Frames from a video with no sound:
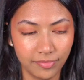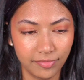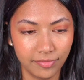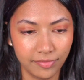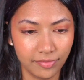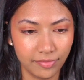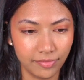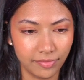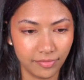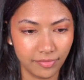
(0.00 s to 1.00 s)

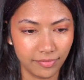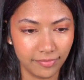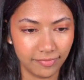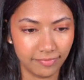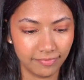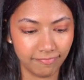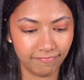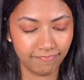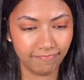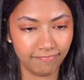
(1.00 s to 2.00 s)

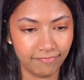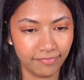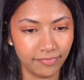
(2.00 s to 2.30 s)
No one is speaking in this clip.